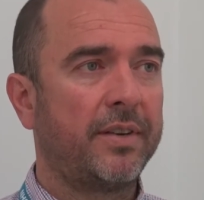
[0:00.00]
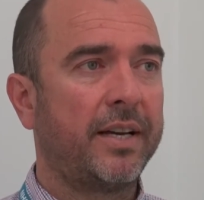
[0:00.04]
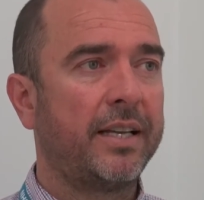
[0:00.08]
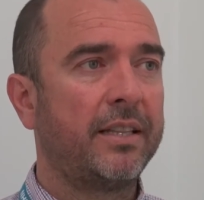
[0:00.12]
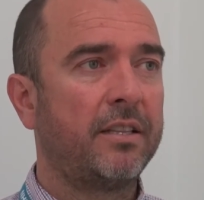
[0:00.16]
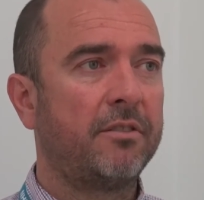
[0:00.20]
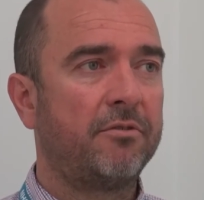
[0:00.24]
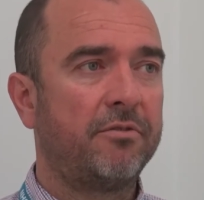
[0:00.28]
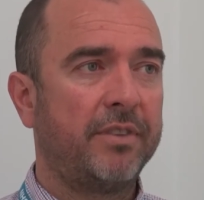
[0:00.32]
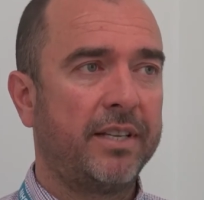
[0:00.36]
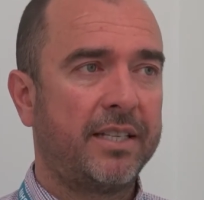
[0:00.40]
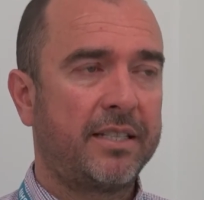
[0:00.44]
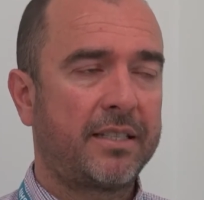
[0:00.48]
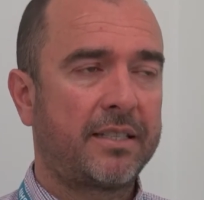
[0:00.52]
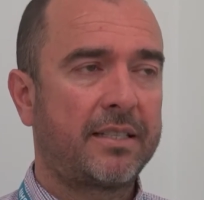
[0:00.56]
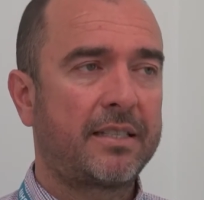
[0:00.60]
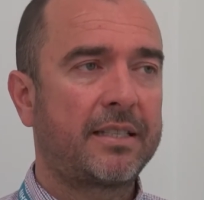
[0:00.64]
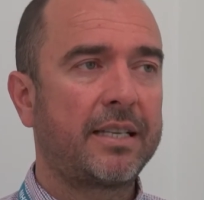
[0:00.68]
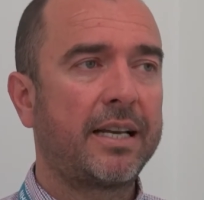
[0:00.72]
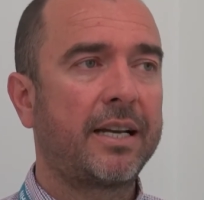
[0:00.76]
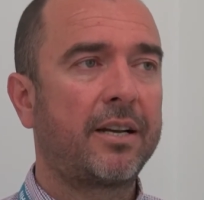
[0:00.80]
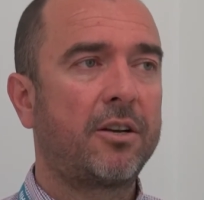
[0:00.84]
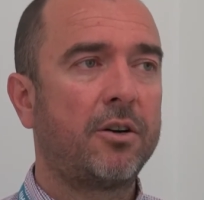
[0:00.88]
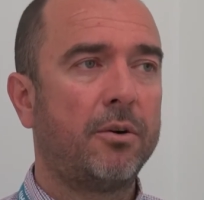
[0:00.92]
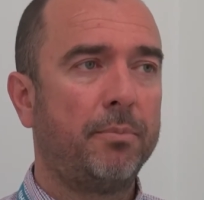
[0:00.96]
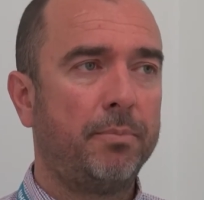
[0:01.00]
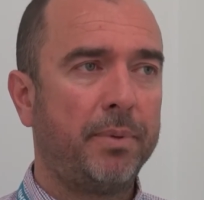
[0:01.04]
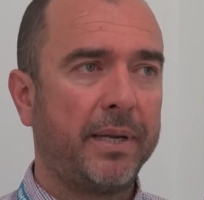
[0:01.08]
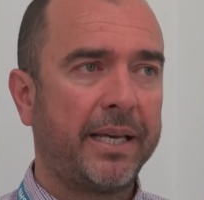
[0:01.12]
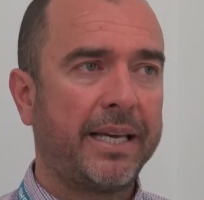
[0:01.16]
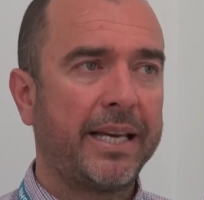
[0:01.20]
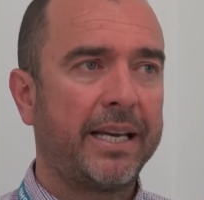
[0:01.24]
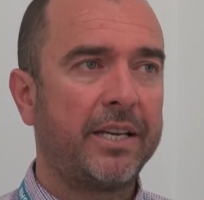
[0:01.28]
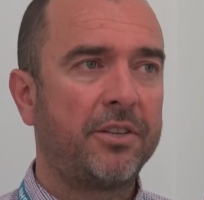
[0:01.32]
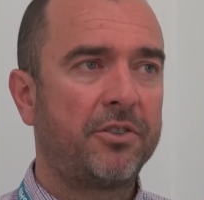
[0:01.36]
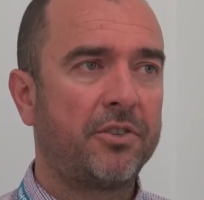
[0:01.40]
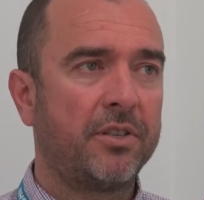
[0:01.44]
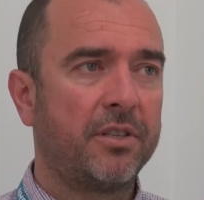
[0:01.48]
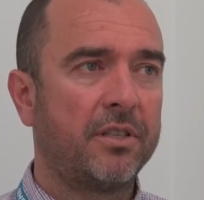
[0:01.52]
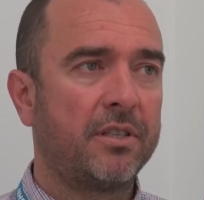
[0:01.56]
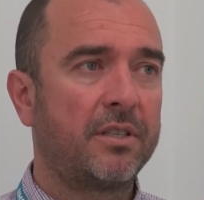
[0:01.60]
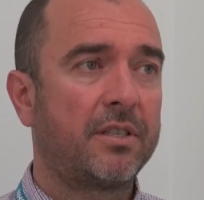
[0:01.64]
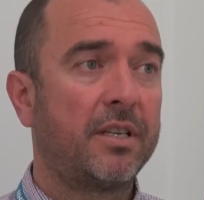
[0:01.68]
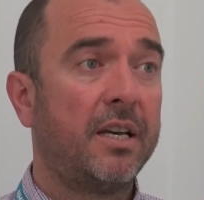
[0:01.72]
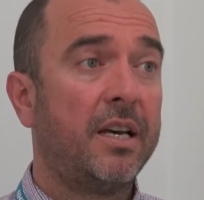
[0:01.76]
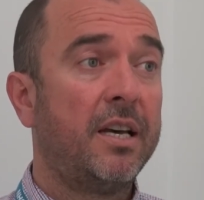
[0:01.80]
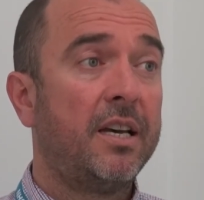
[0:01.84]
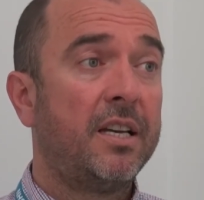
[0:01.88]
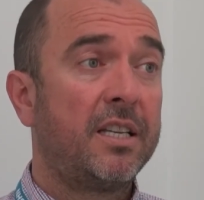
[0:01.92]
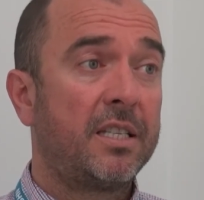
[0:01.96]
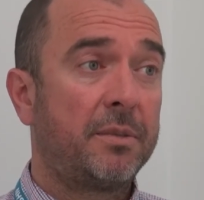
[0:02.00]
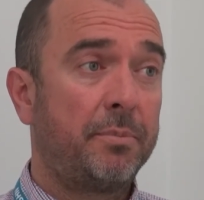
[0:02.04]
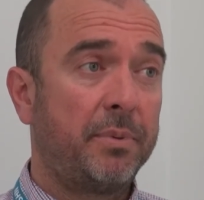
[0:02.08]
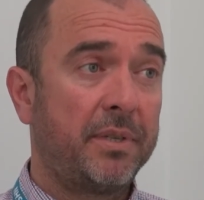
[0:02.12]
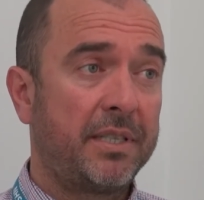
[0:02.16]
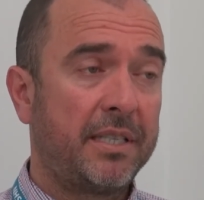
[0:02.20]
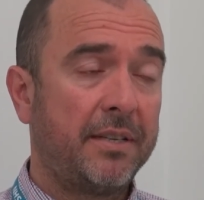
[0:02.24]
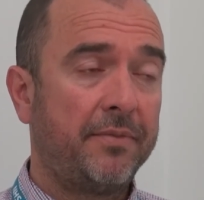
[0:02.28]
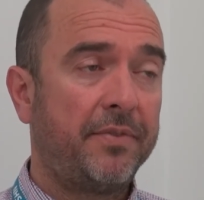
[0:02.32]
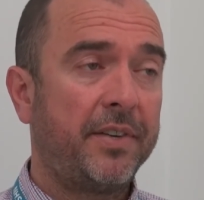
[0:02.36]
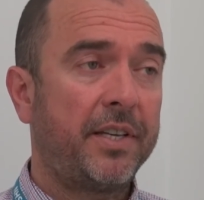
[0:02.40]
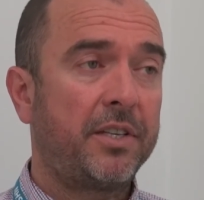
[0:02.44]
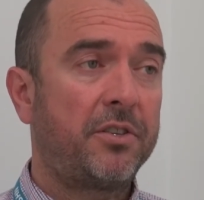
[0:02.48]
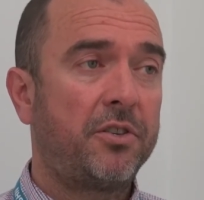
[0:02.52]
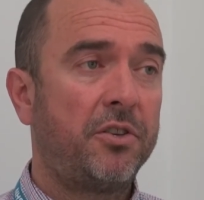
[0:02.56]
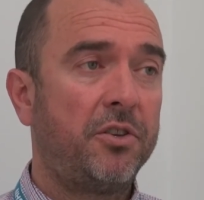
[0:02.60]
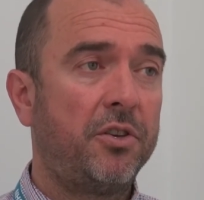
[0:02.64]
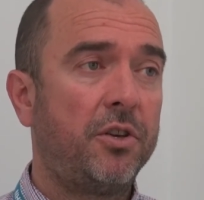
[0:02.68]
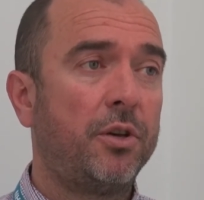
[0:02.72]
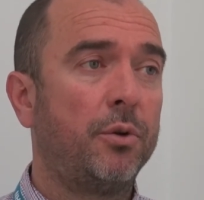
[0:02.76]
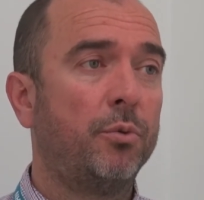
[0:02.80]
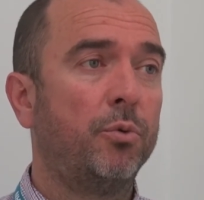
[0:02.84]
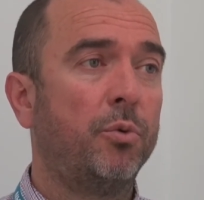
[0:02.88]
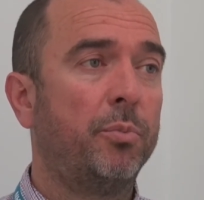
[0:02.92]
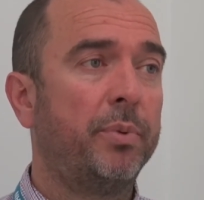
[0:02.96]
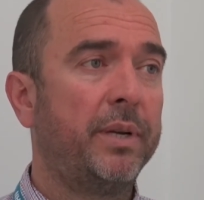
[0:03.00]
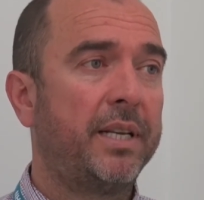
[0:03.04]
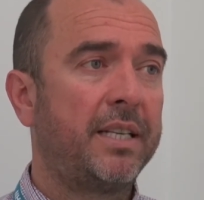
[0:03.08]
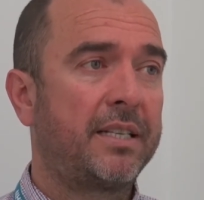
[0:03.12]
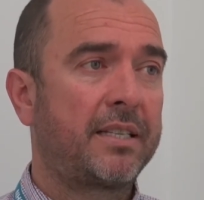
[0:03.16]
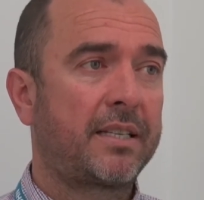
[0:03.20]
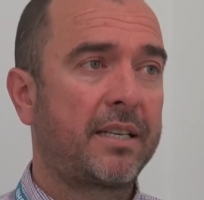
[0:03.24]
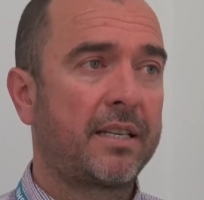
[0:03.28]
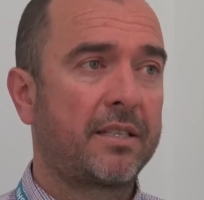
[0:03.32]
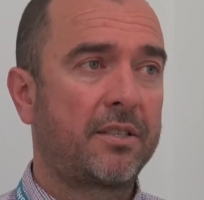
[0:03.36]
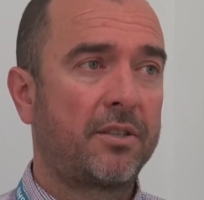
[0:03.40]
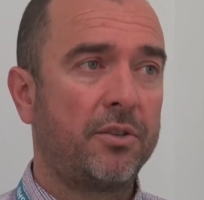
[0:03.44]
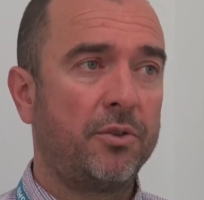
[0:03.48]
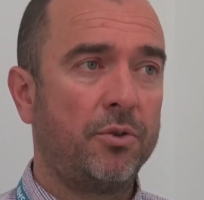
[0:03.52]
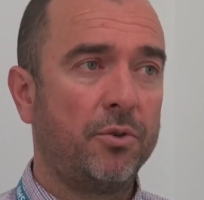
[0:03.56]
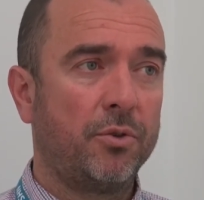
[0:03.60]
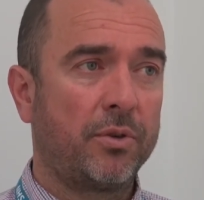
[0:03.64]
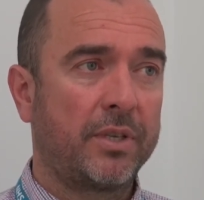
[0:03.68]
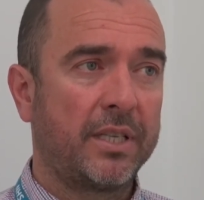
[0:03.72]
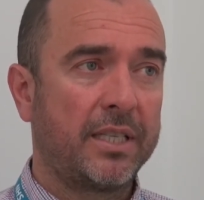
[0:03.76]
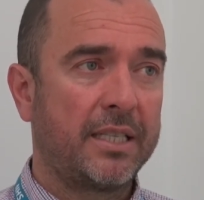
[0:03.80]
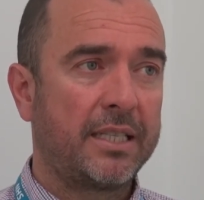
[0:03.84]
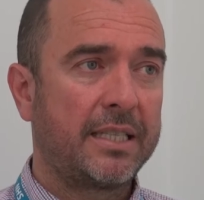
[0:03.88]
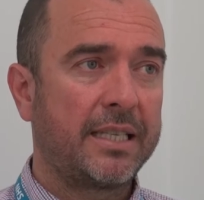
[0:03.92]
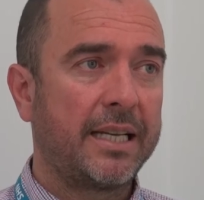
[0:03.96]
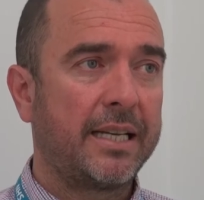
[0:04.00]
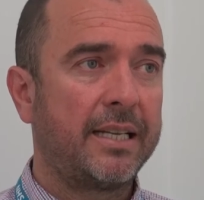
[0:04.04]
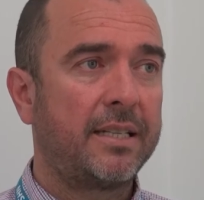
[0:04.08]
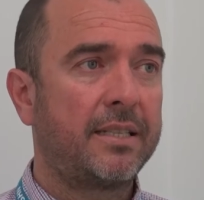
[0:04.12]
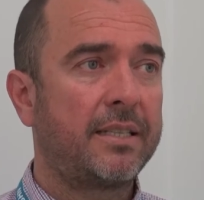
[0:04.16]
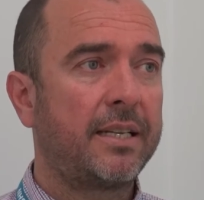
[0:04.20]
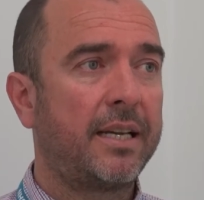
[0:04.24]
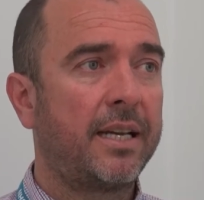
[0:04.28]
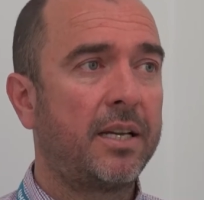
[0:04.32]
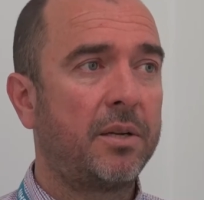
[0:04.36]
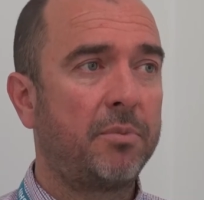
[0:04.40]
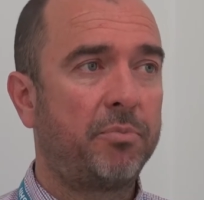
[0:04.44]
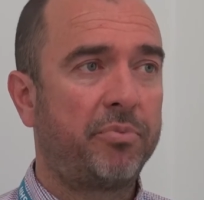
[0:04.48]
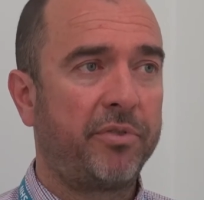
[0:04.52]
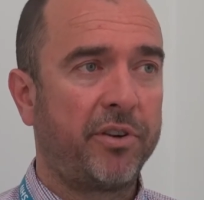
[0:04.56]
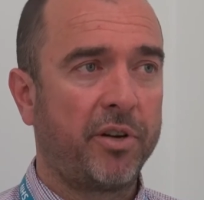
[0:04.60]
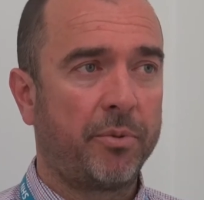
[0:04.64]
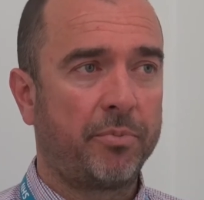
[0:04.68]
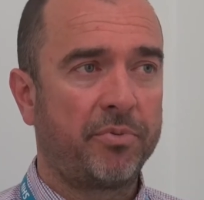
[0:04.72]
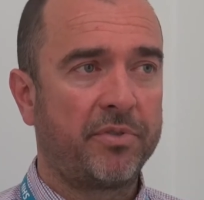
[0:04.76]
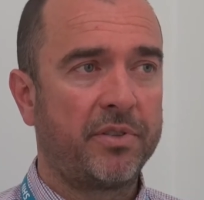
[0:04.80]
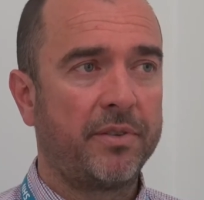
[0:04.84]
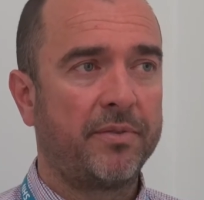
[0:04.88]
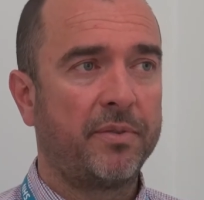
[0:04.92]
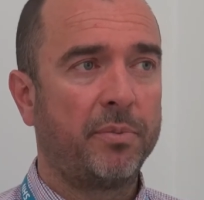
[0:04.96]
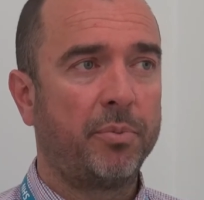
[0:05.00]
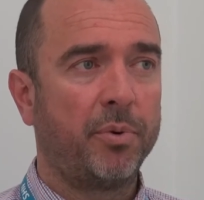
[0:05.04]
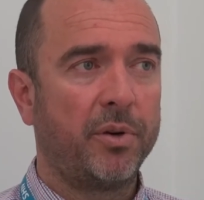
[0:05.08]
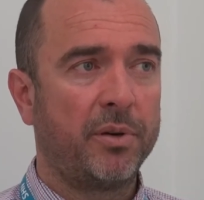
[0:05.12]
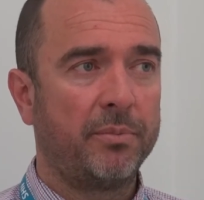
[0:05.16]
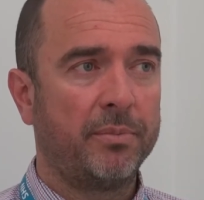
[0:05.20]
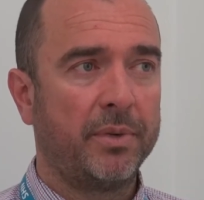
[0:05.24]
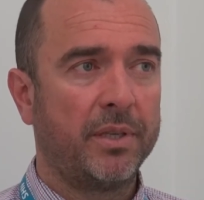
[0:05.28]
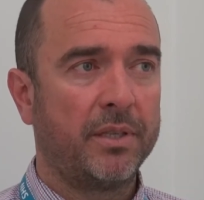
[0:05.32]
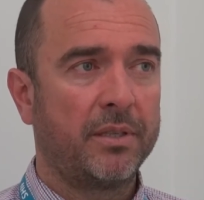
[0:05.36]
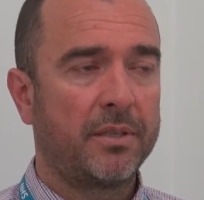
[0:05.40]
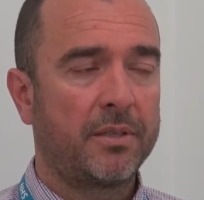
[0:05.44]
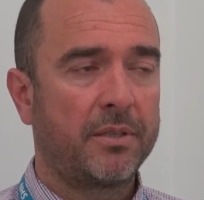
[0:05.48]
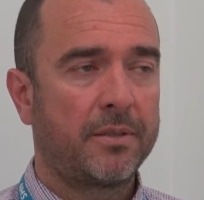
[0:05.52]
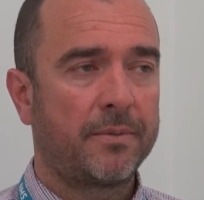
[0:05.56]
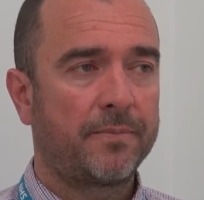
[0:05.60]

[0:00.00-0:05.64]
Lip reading: and the risks and complications specific to you will be discussed at your consent and preoperative appointments.